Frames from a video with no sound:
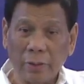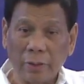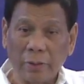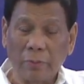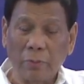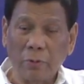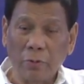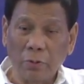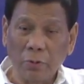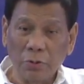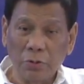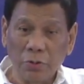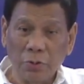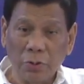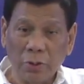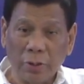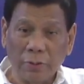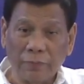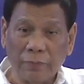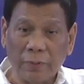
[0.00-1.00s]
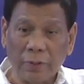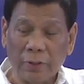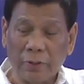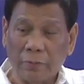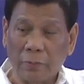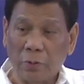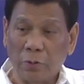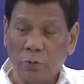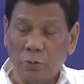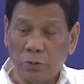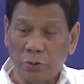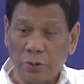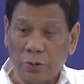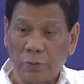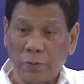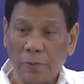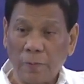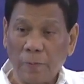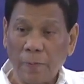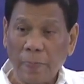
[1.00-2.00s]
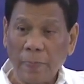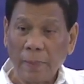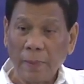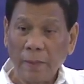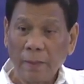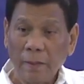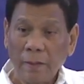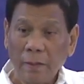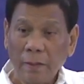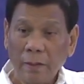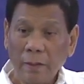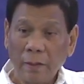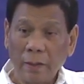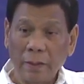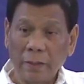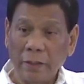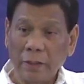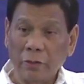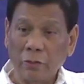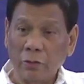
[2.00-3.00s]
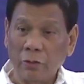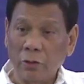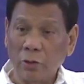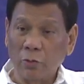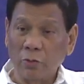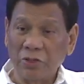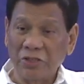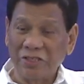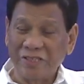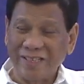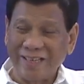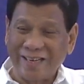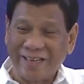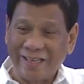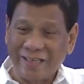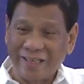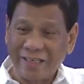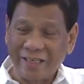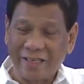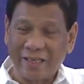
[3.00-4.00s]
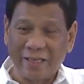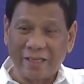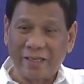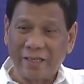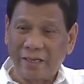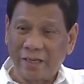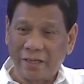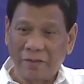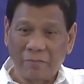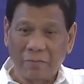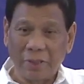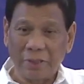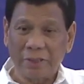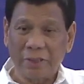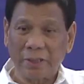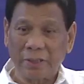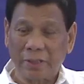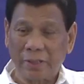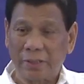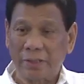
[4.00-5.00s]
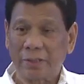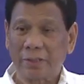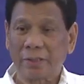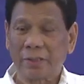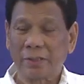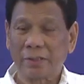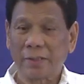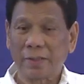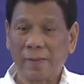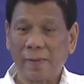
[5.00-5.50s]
revolution after revolution, and it always ended in massacres.